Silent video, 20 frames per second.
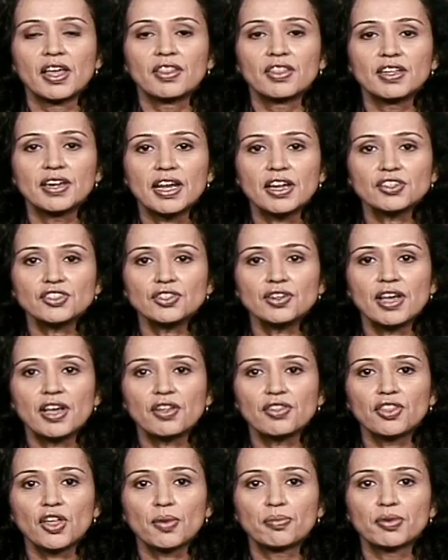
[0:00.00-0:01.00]
The National
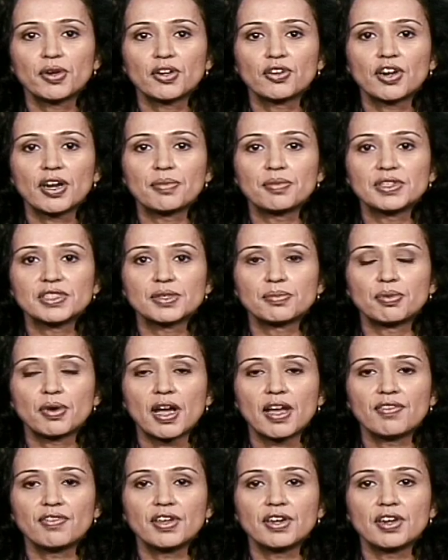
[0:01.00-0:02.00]
Health Law Program is a
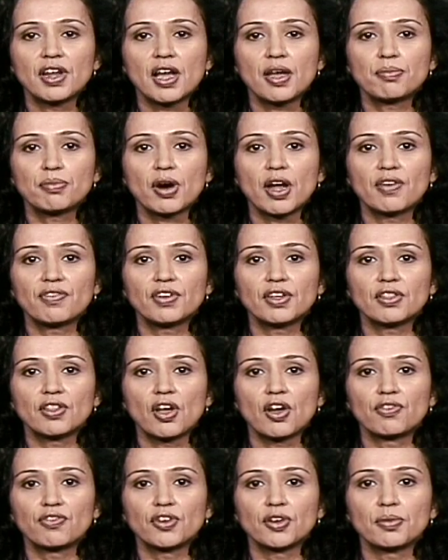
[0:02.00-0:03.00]
private, nonprofit
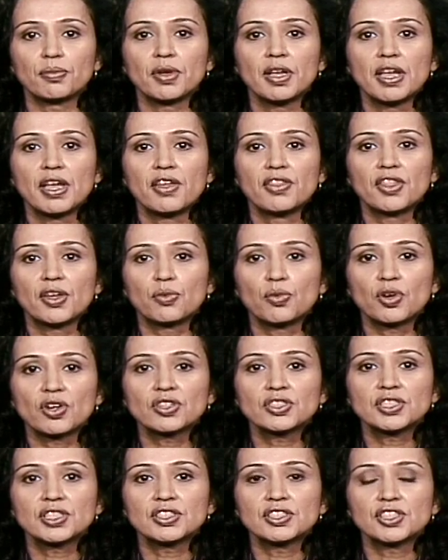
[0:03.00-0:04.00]
law firm that
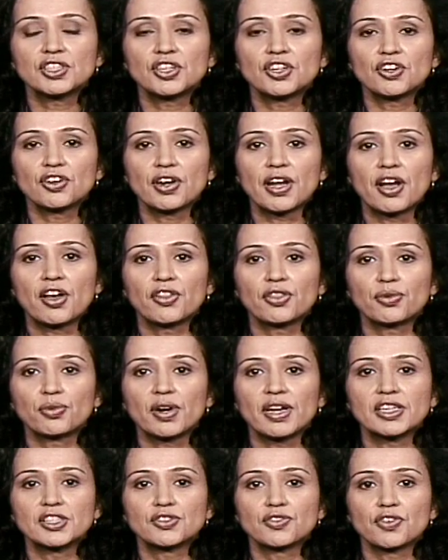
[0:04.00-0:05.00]
works to secure health
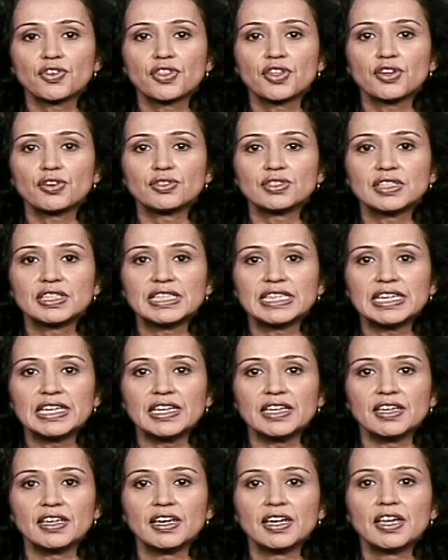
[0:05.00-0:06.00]
rights for those in
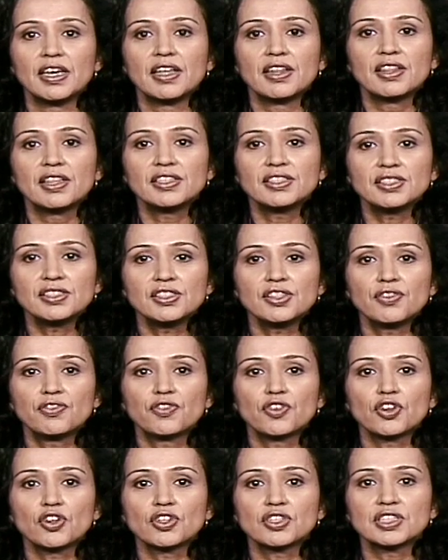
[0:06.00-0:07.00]
need. This is the
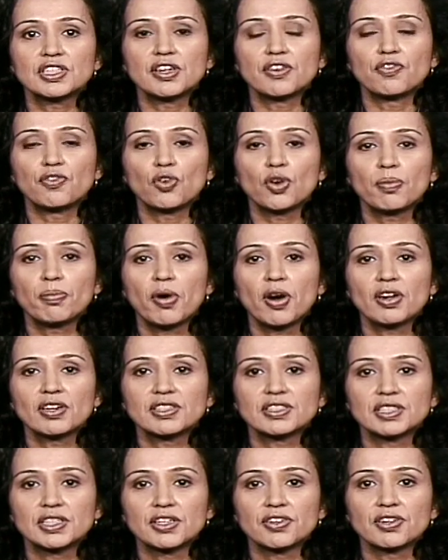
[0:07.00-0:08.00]
first in a four-part
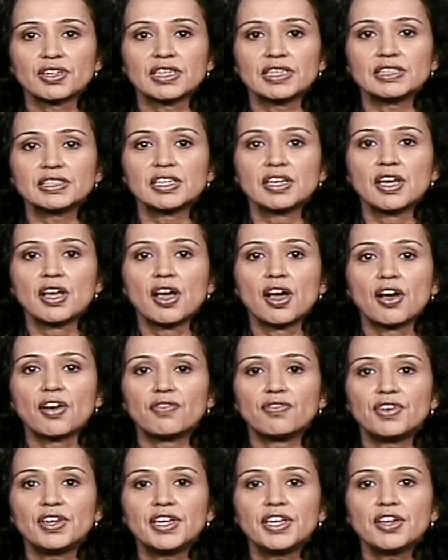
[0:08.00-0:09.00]
series
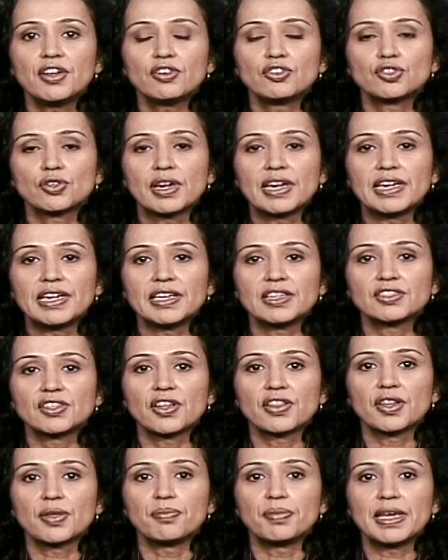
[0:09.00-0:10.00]
of video trainings
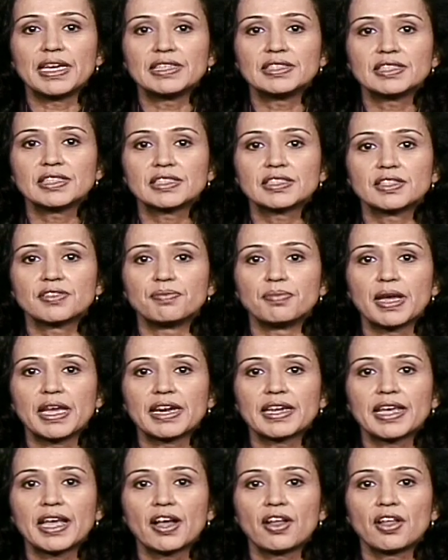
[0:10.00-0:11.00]
on the basics of
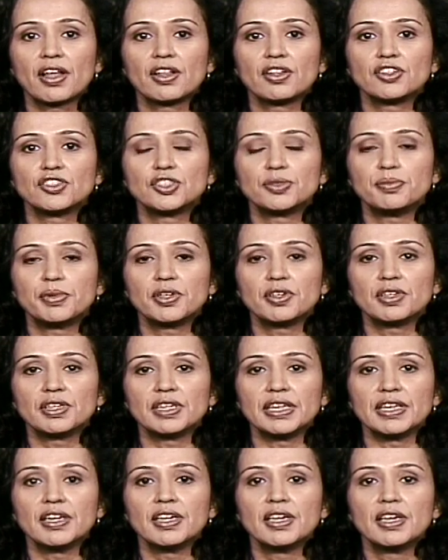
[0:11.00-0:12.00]
Medi-Cal
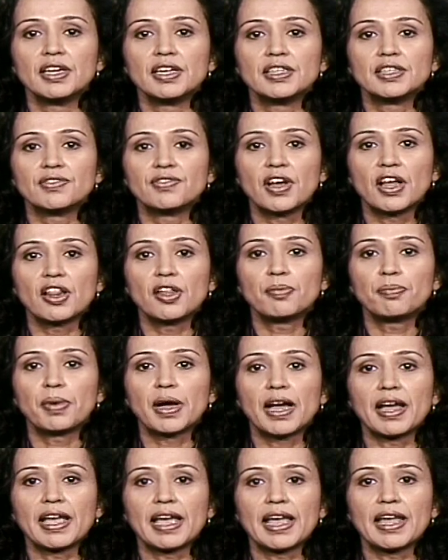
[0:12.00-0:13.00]
eligibility developed
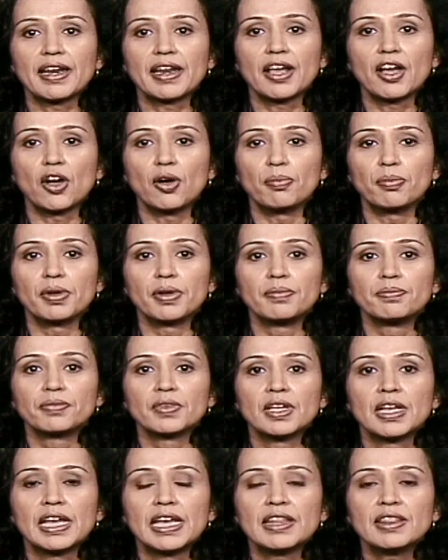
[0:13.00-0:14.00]
by NHELP.
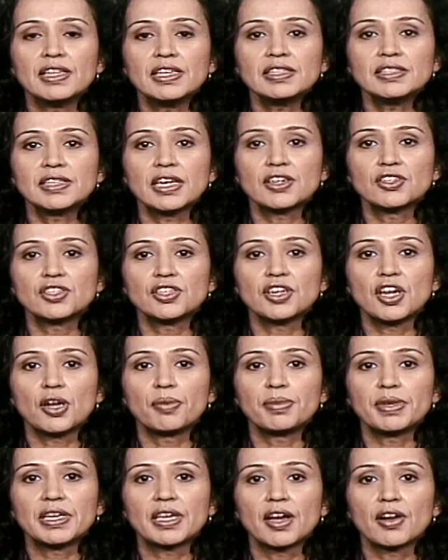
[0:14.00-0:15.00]
In this session, I'll
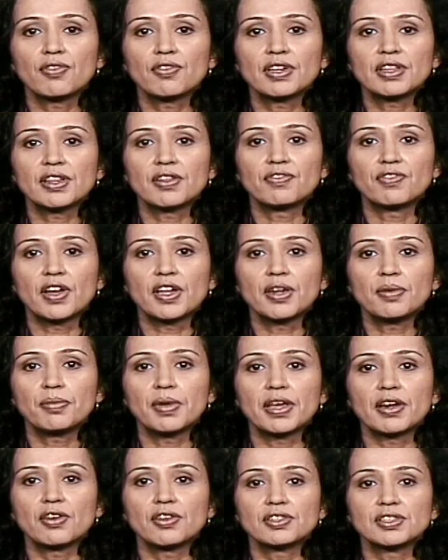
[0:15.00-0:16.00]
be covering the
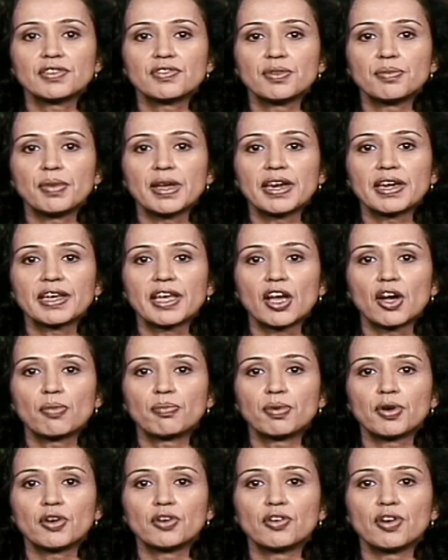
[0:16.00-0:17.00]
fundamentals of the Medi-Cal
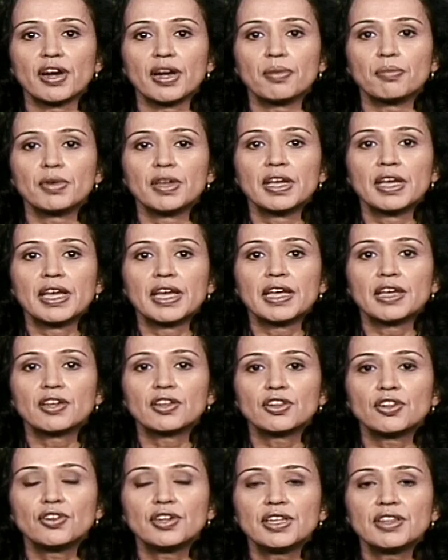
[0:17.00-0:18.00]
program,
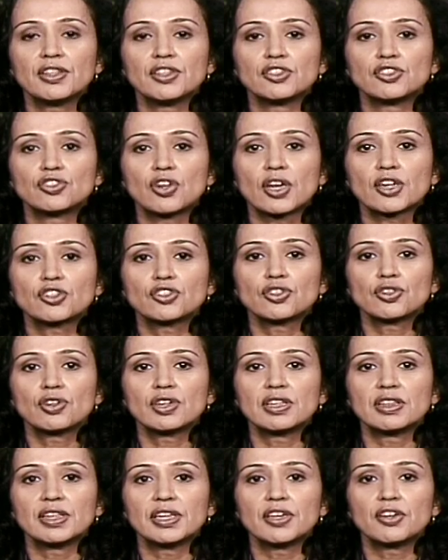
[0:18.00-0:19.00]
including the structural
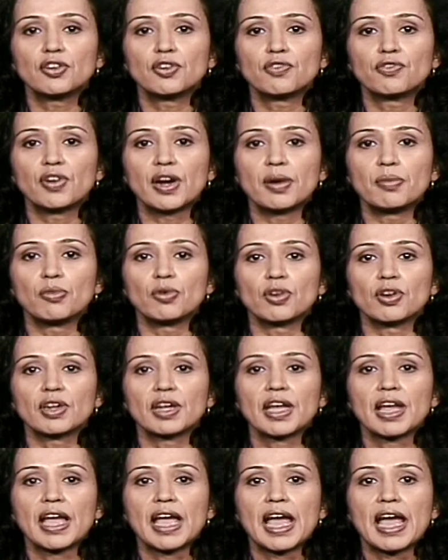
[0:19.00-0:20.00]
and legal
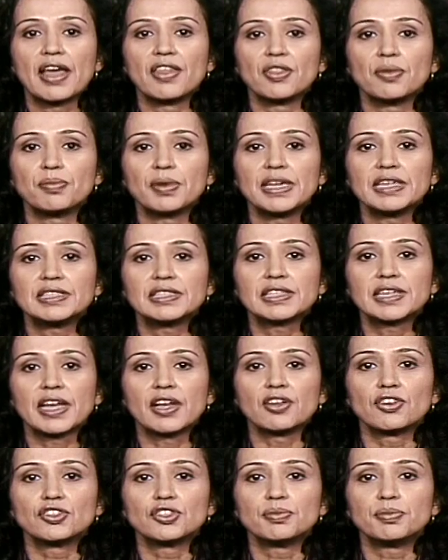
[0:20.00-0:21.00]
framework and the basic
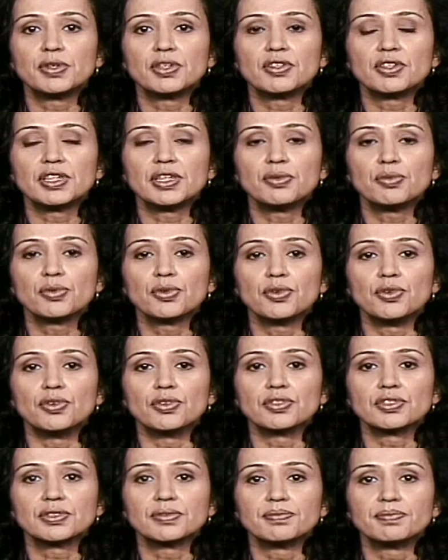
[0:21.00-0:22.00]
eligibility
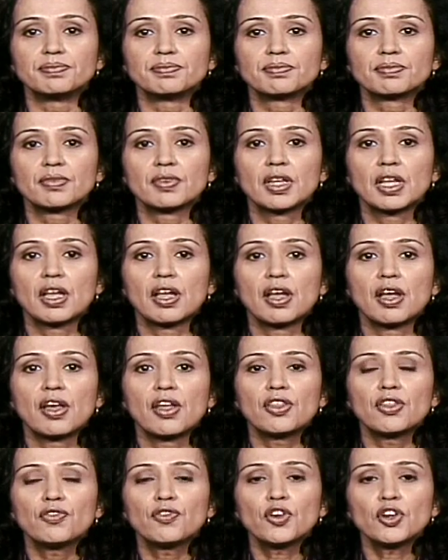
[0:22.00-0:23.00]
rules.
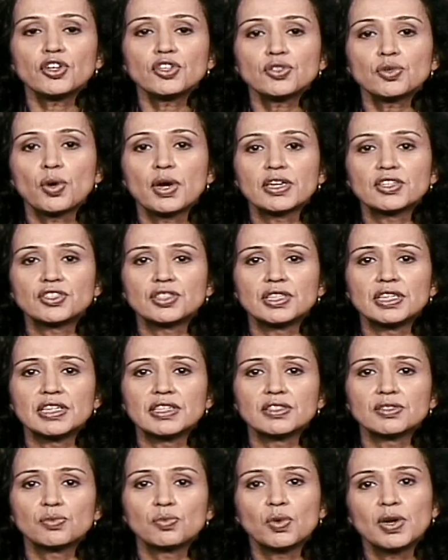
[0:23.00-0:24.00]
The first question
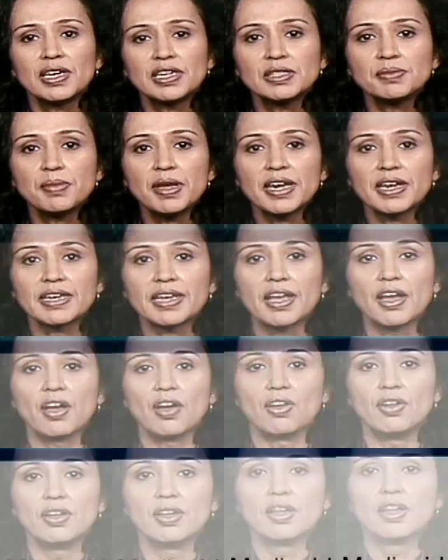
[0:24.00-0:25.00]
is, what is
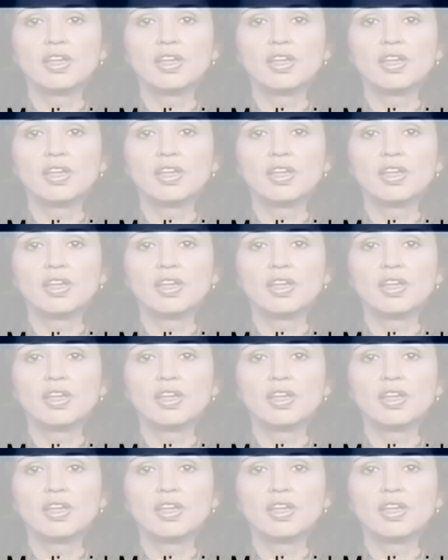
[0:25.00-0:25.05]
Medi-Cal?